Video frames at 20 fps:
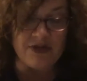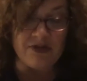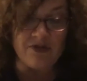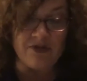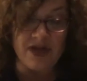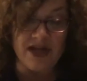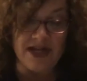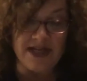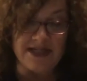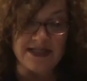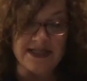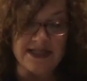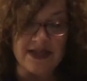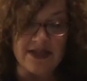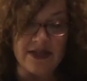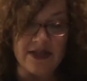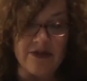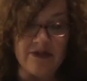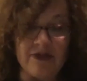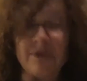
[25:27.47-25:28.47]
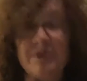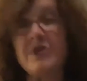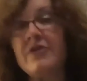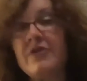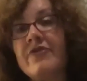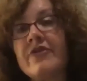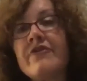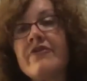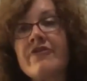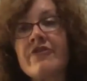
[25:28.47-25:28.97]
weeks, and then
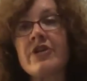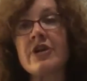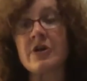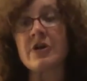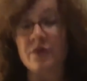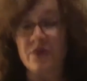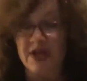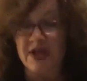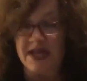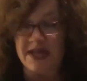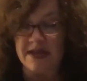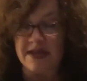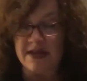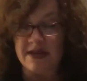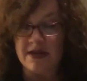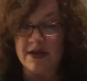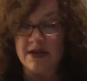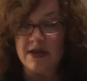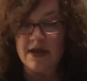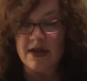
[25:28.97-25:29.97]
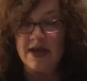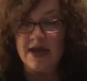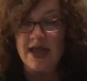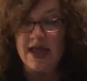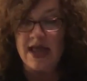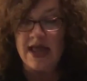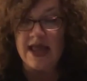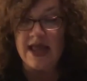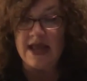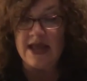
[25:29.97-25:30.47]
remove it for a week,
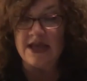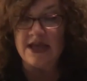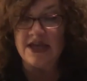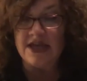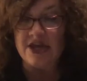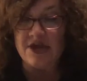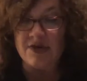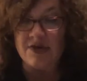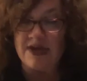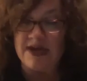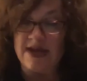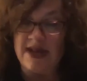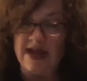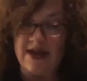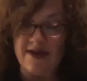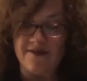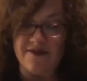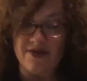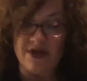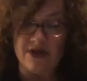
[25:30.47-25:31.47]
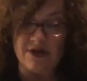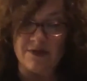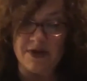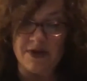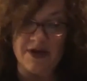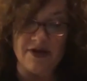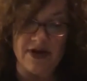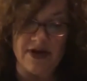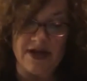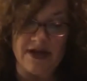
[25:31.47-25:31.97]
and you can have your
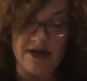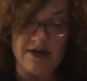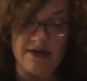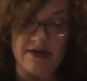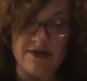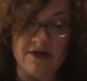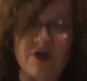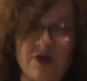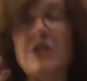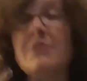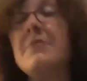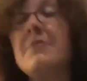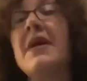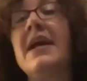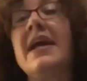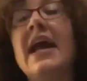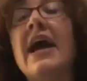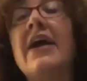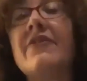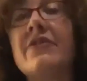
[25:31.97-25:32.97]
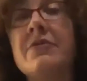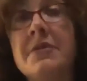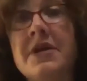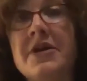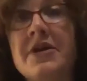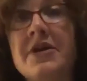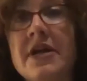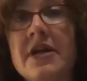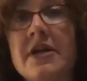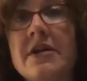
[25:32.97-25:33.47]
period, or you may have a
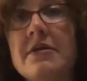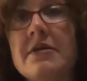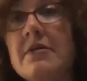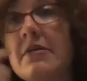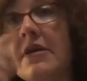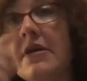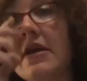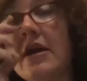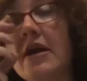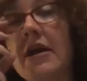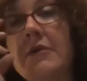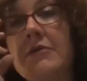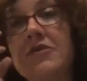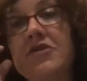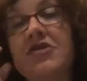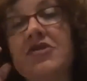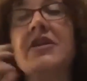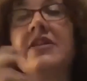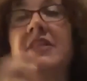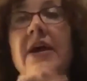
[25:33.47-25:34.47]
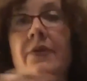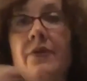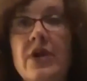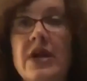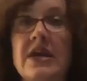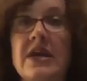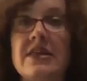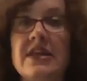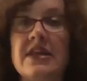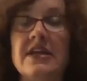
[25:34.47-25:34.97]
period during that
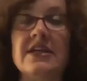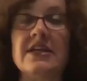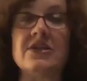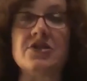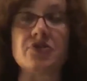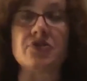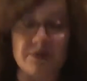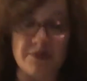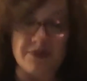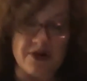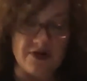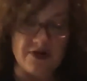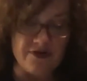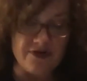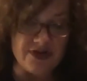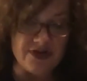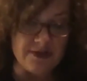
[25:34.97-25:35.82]
week that it's removed.